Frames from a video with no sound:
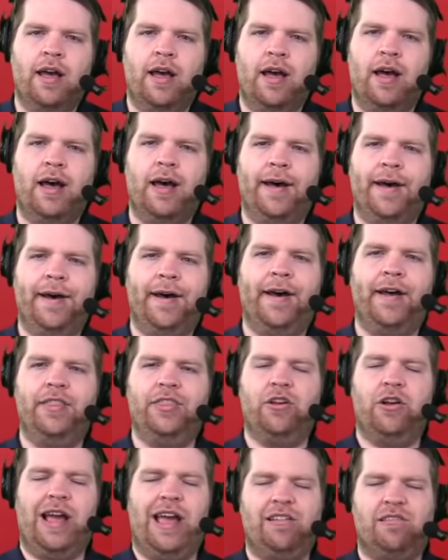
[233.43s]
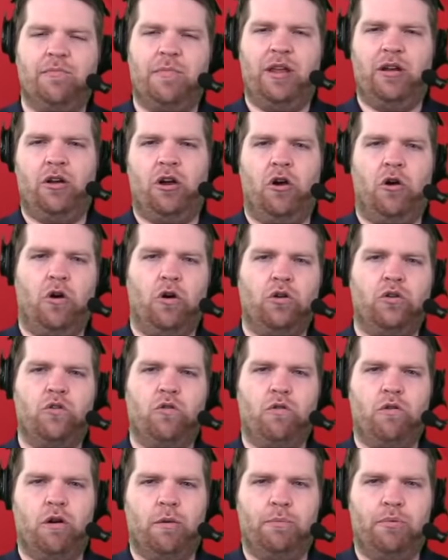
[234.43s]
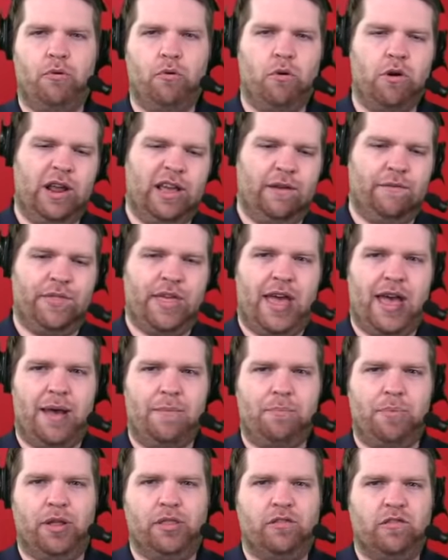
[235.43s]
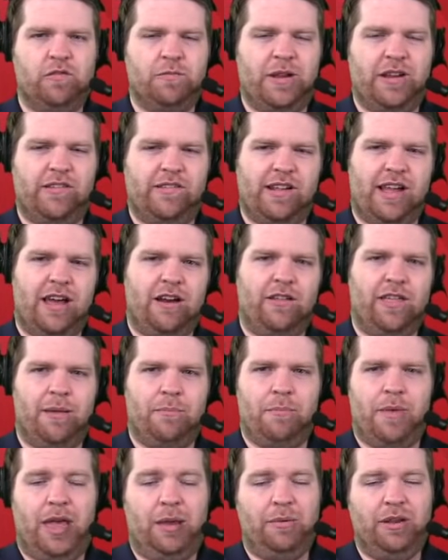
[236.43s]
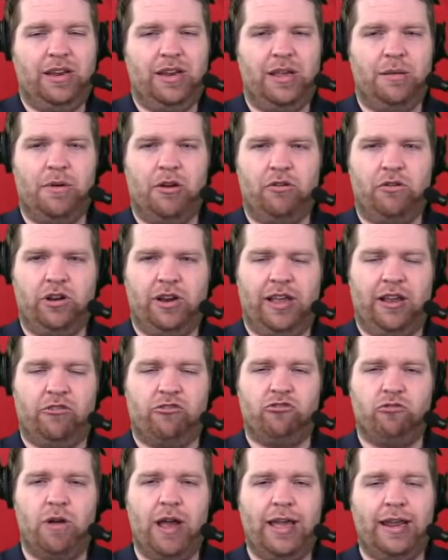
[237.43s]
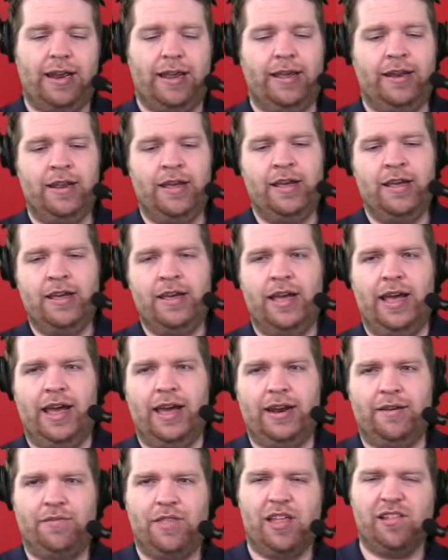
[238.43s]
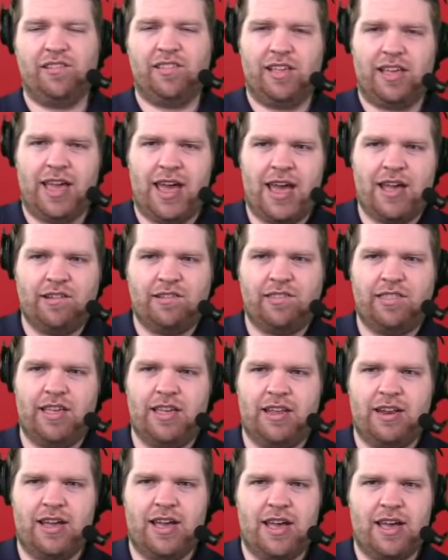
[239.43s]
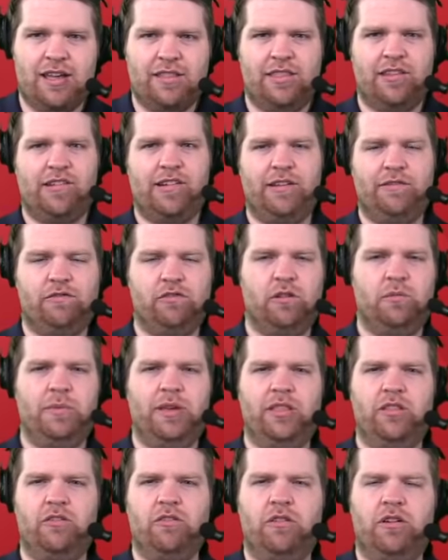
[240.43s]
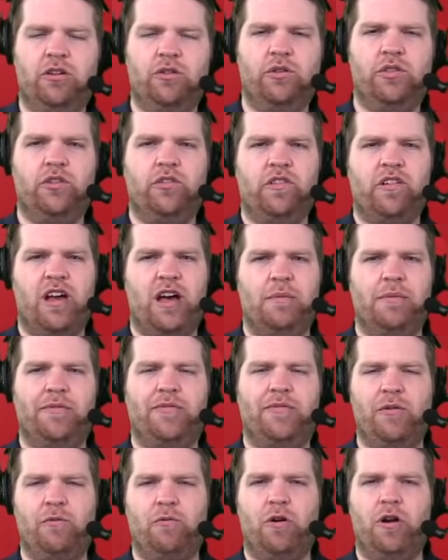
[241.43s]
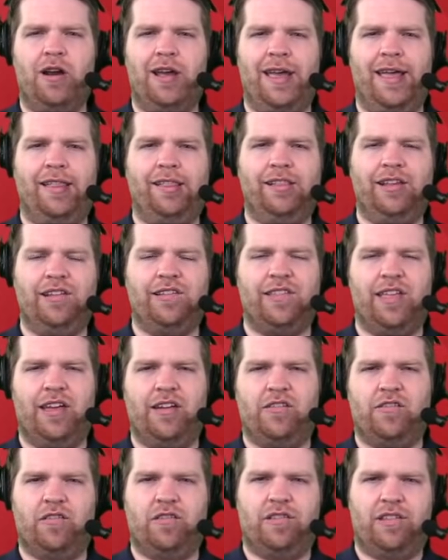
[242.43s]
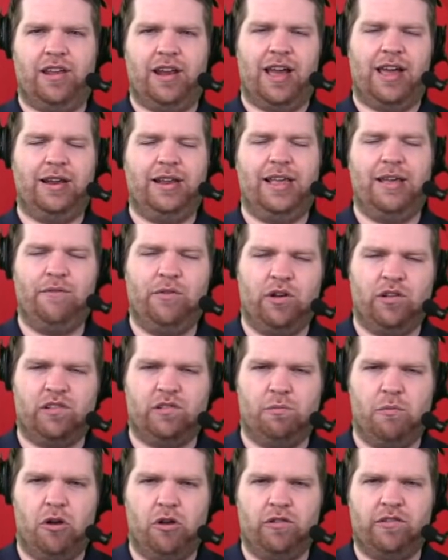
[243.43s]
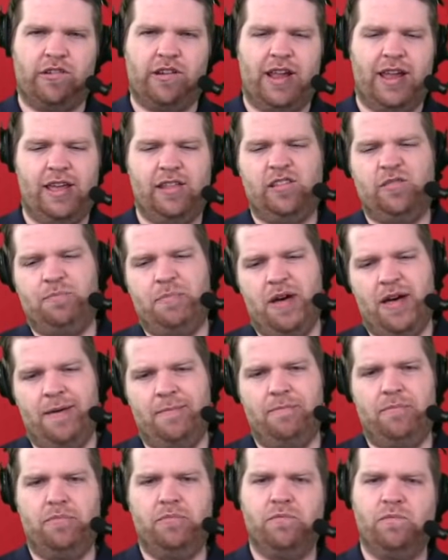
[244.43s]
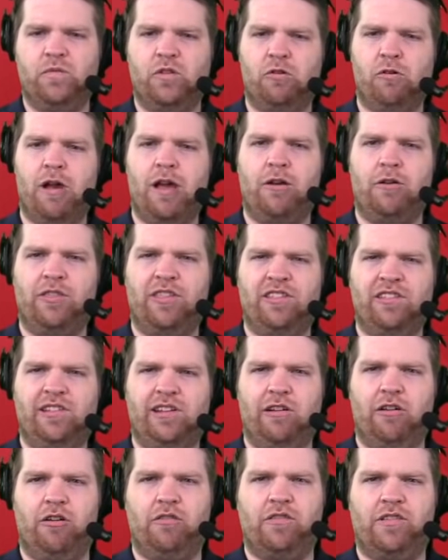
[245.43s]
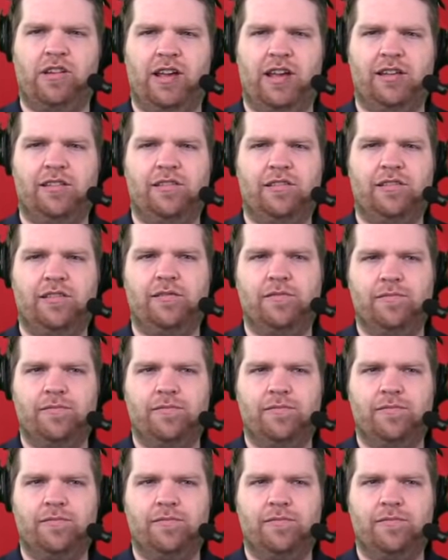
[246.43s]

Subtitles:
There hasn't been hardcore reporting of that, but there's been chatter that maybe Deebo could get traded. And if that's the case, then the Chiefs wouldn't be doing their job weren't at least interested. I'd give it a small chance, but greater than zero chance.